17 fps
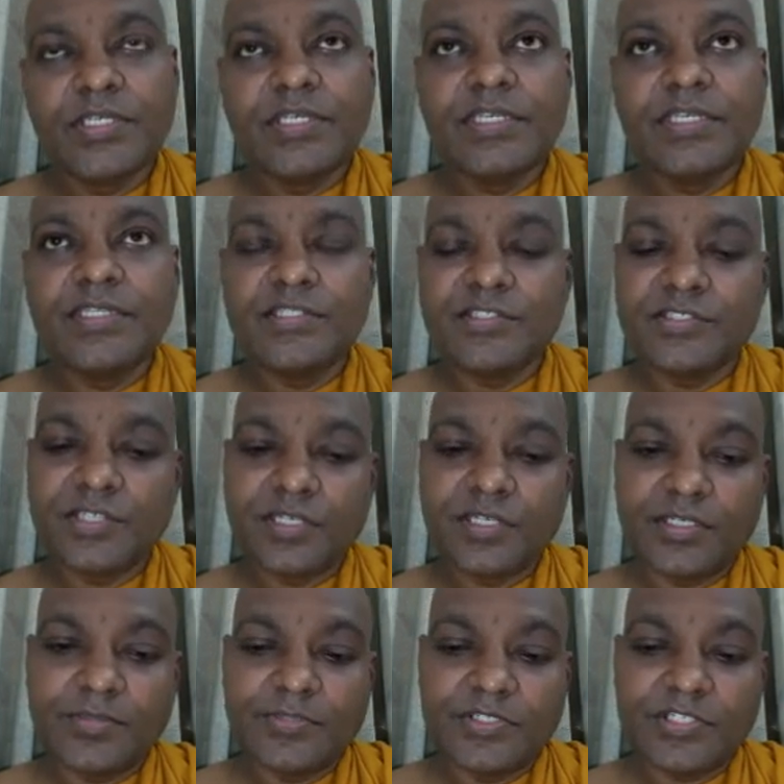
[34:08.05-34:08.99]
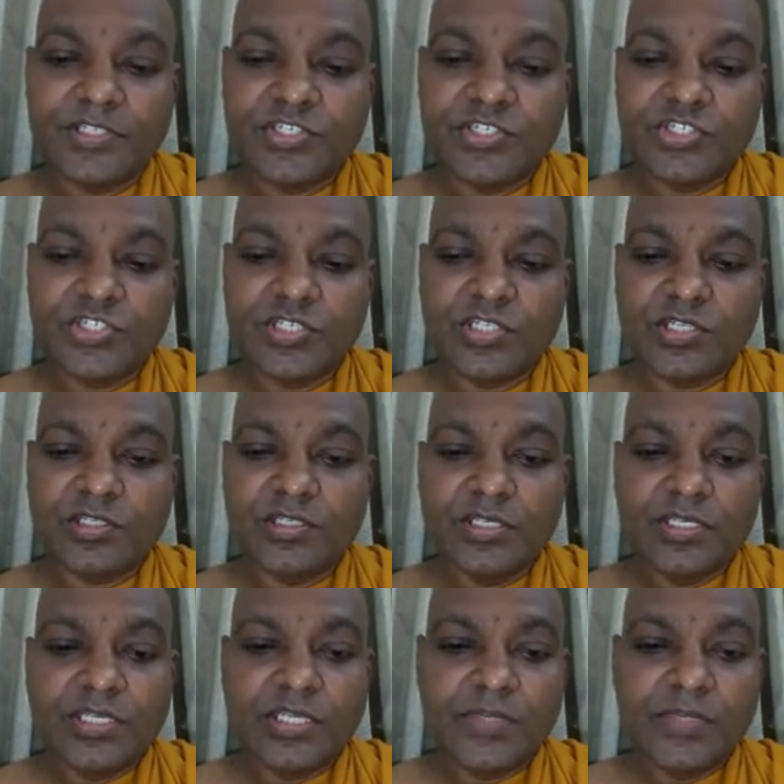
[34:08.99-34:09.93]
It is circumstantial.
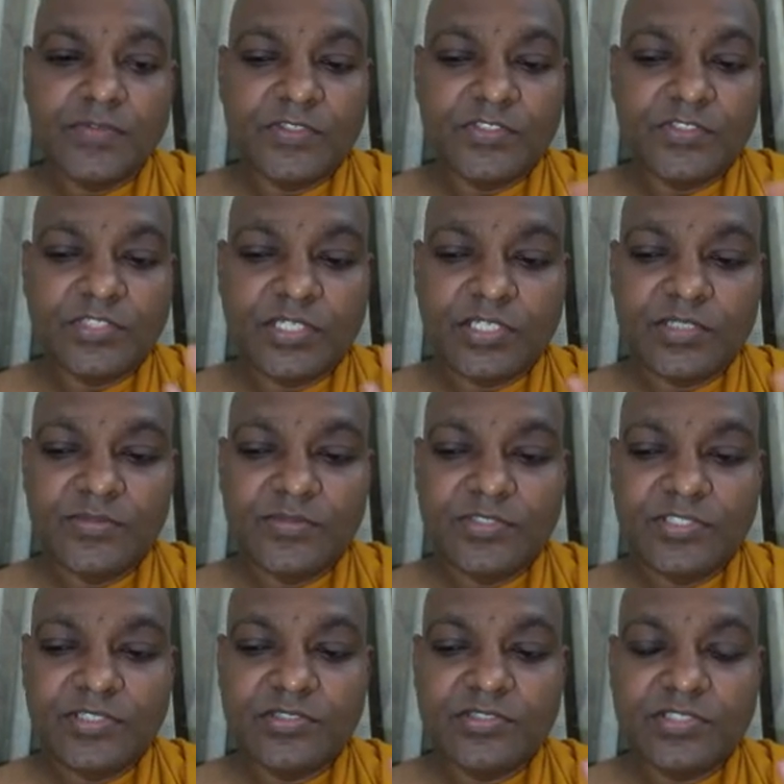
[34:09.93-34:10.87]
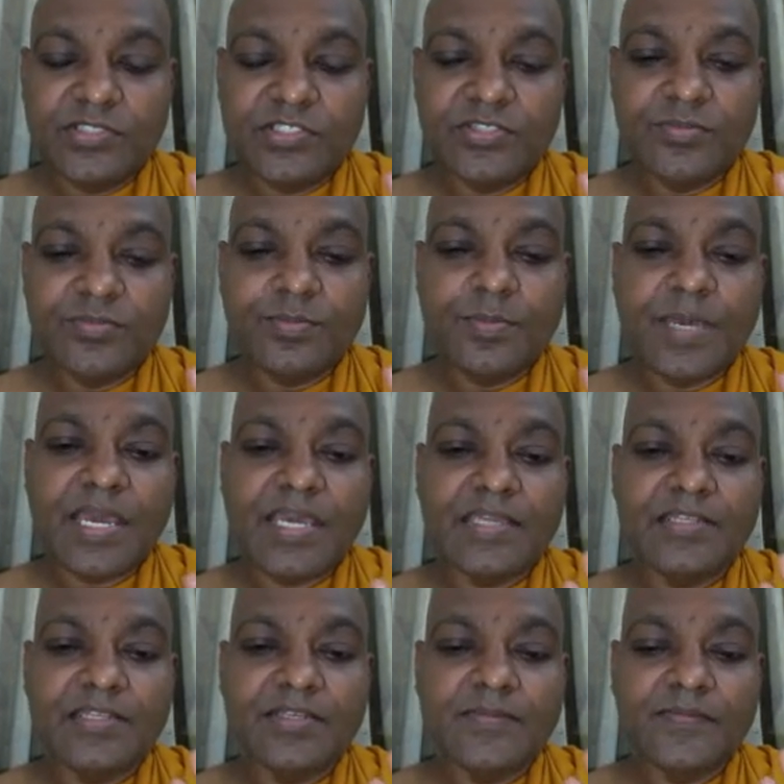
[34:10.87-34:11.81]
If the circumstance is
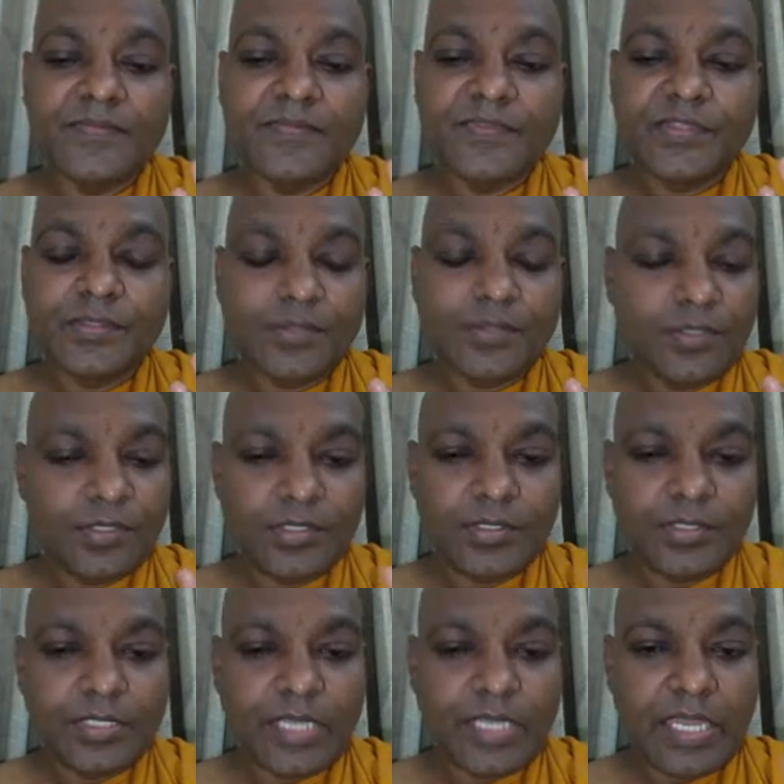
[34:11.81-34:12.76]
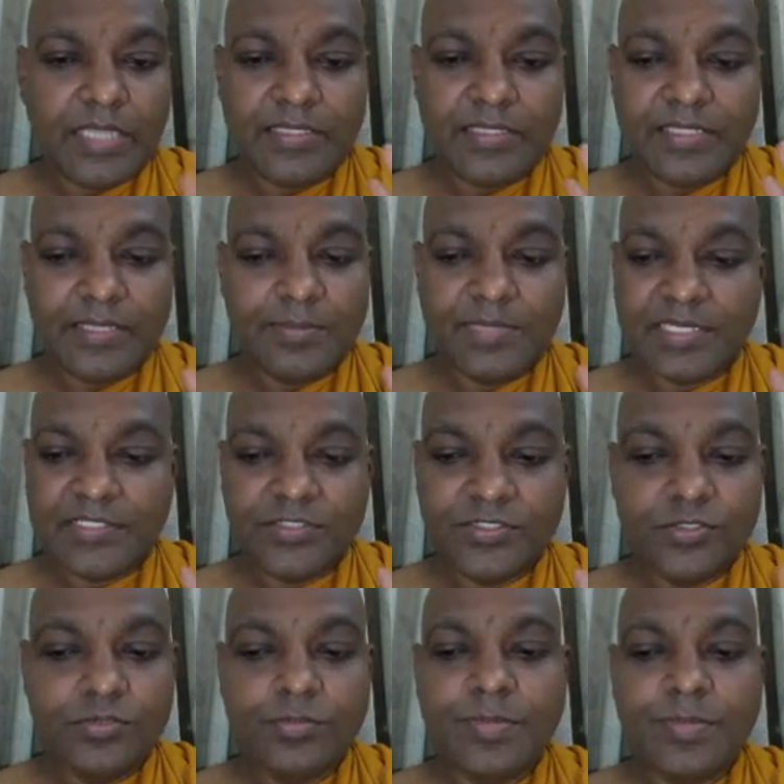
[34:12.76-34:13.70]
bad, and they might
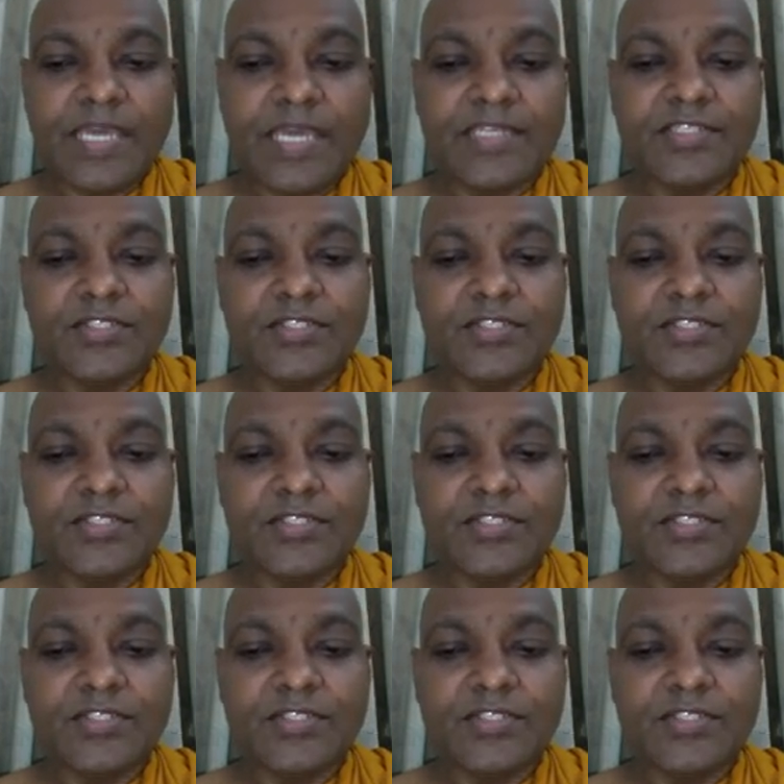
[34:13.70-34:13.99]
do bad.